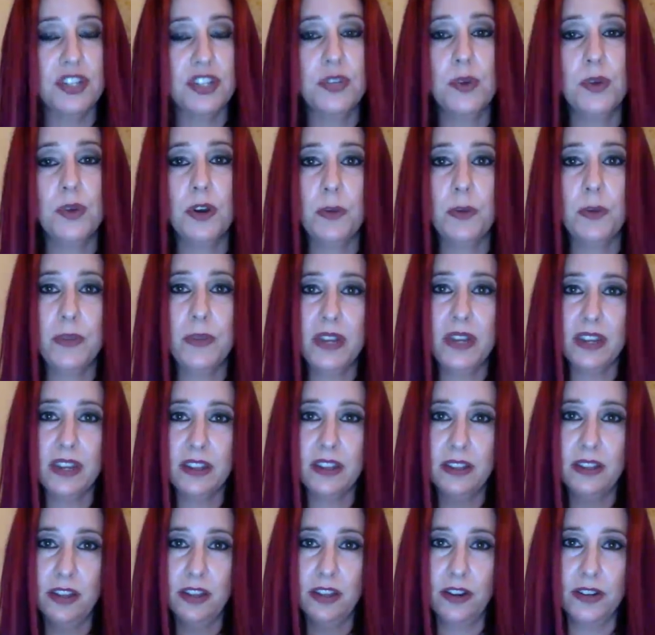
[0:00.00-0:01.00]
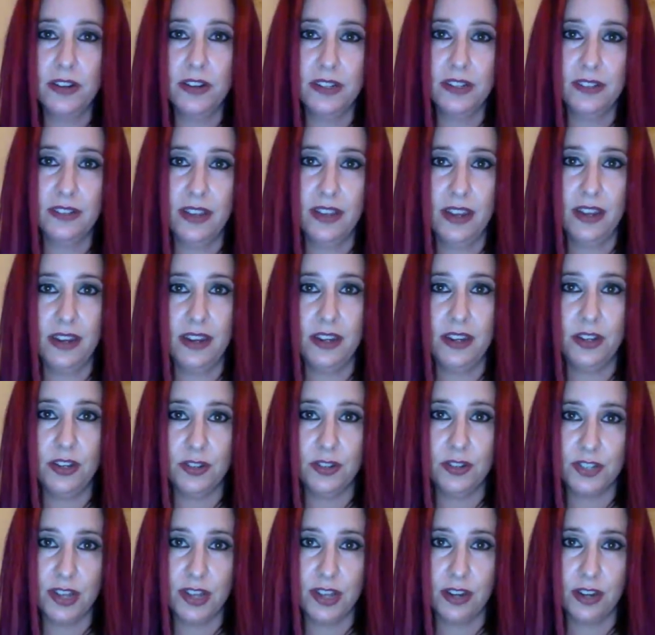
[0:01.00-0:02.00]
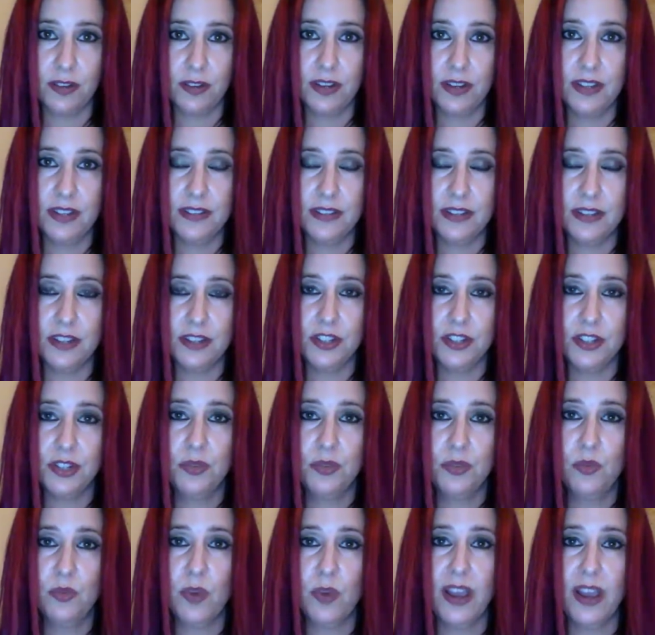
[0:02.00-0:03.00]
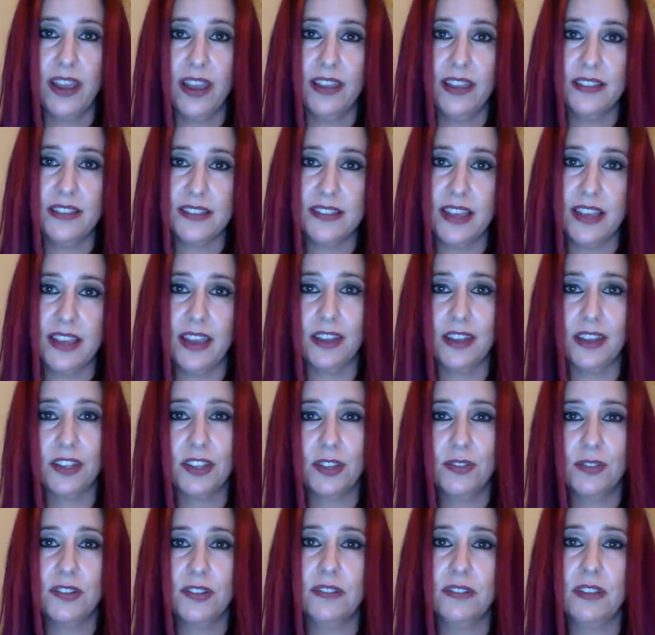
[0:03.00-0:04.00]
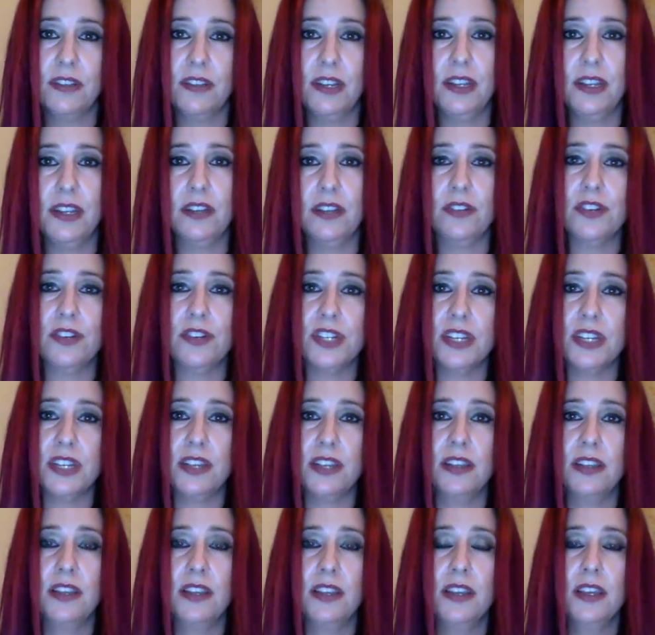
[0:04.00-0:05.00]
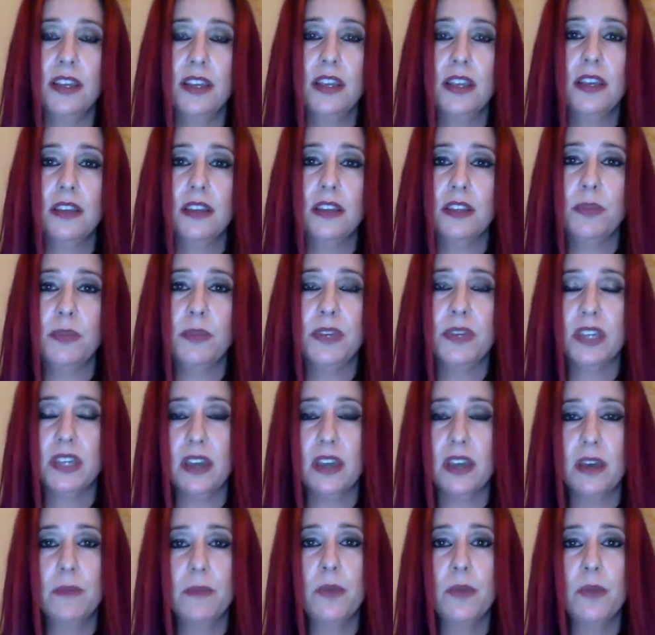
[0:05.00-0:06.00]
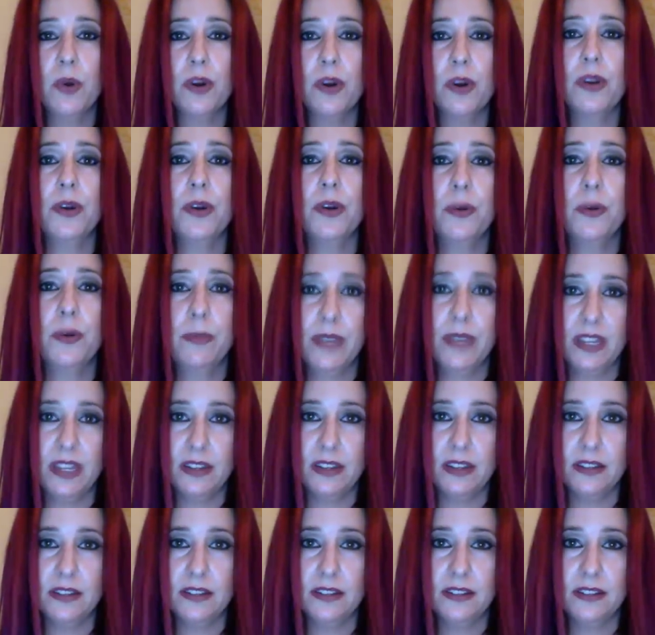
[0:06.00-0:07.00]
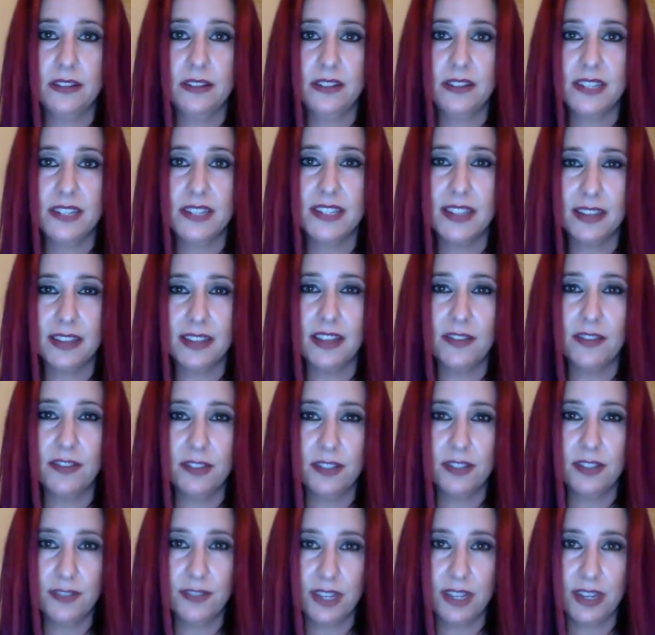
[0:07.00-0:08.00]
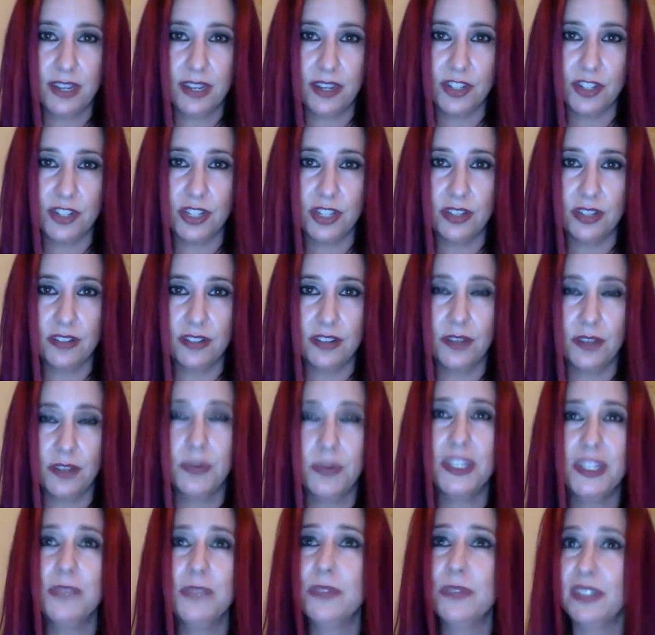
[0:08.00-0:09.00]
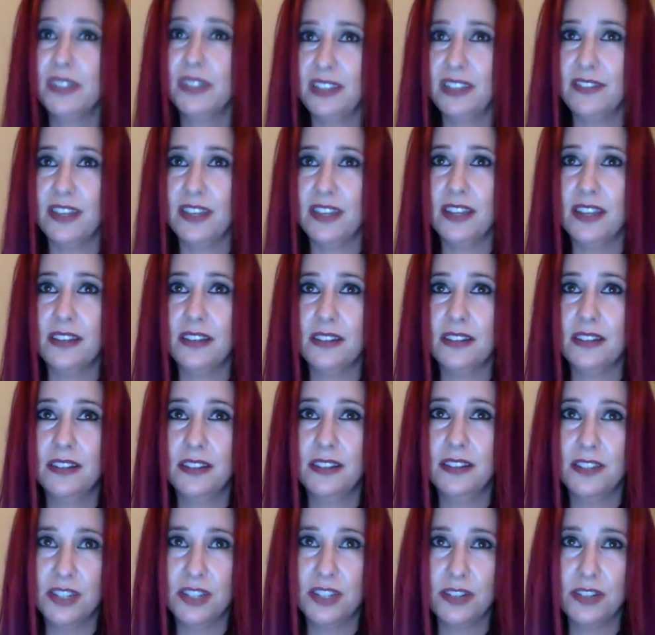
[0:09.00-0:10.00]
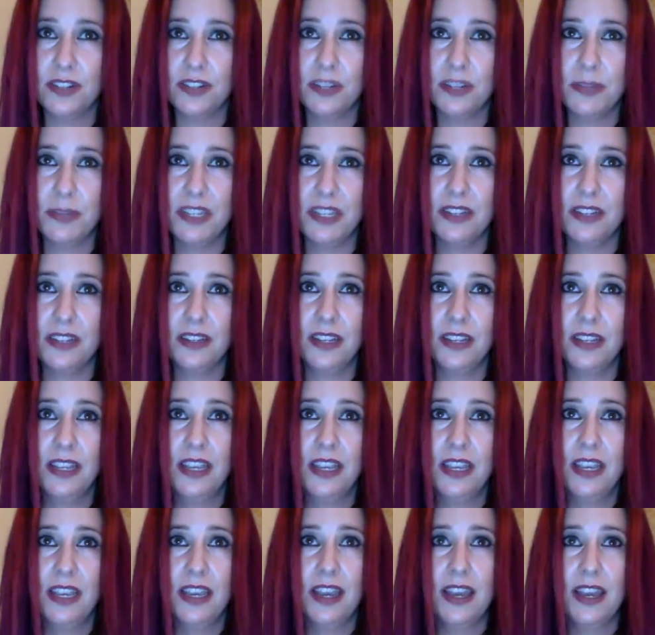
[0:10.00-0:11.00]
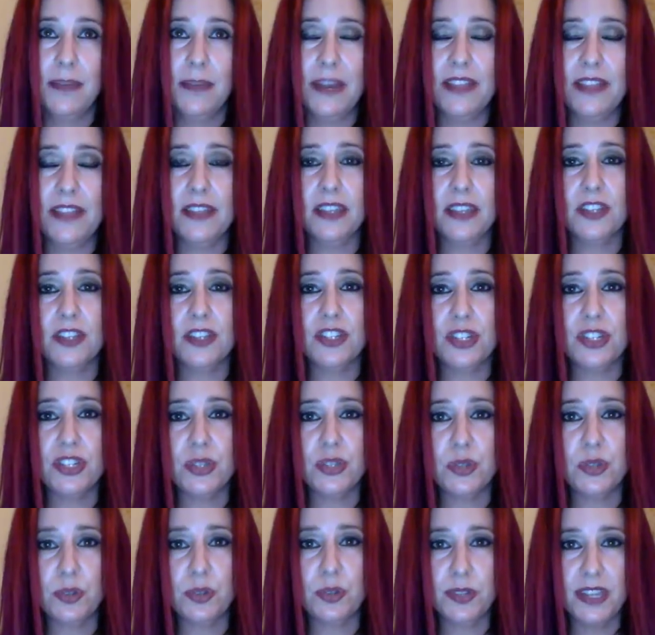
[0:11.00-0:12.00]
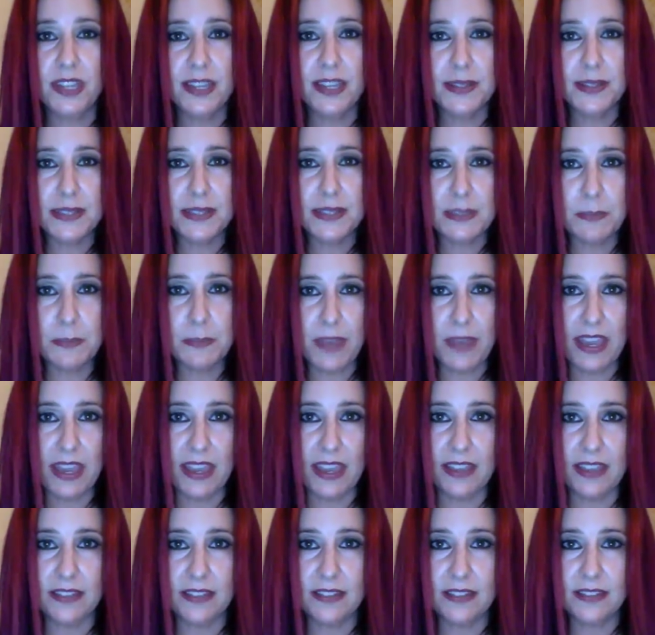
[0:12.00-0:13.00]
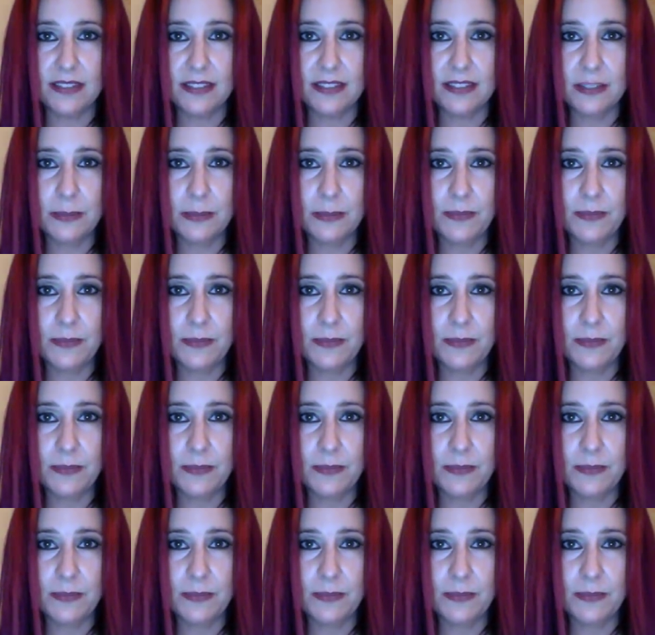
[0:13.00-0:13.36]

open and clear and align your chakras, and as you rise that kundalini energy, you become more open to that level of connection. I really believe it. Do you know what I mean? I mean, I think as you create space,